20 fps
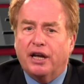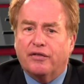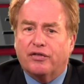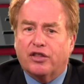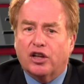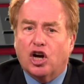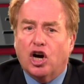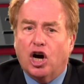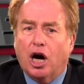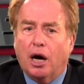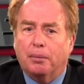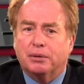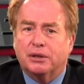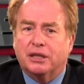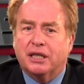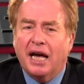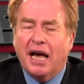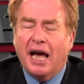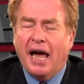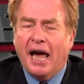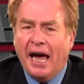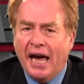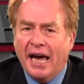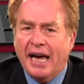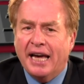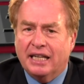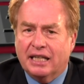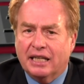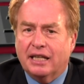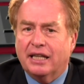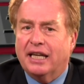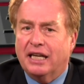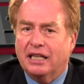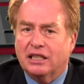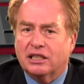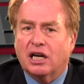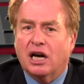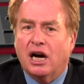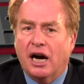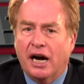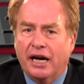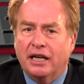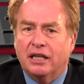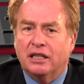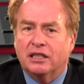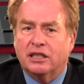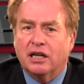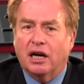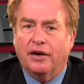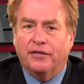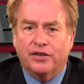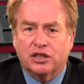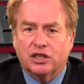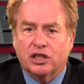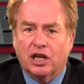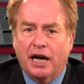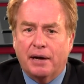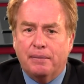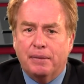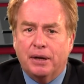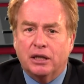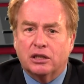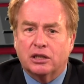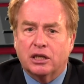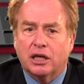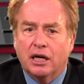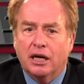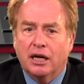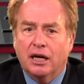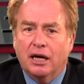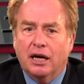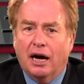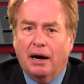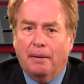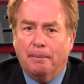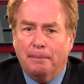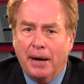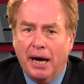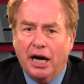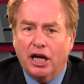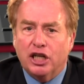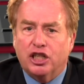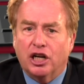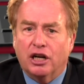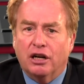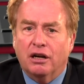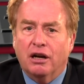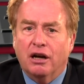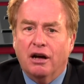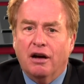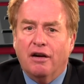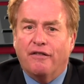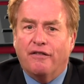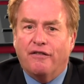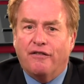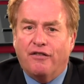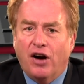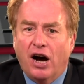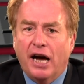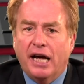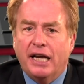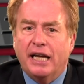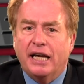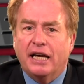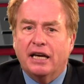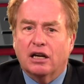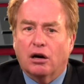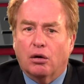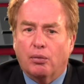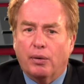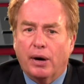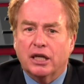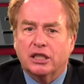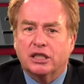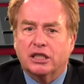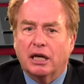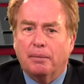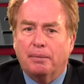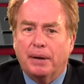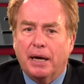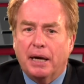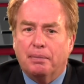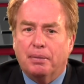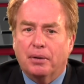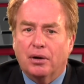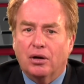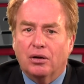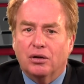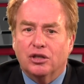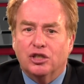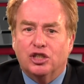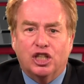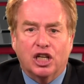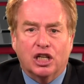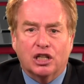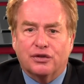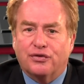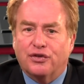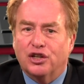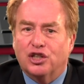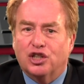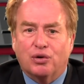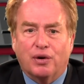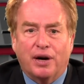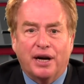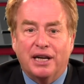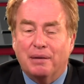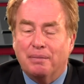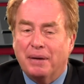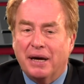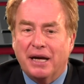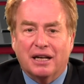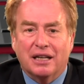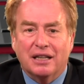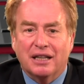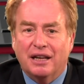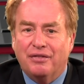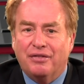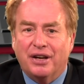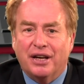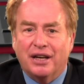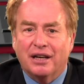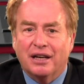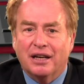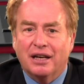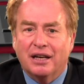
of the cops hate these kinds of assignments. Imagine finding and arresting people just for trying to make a living.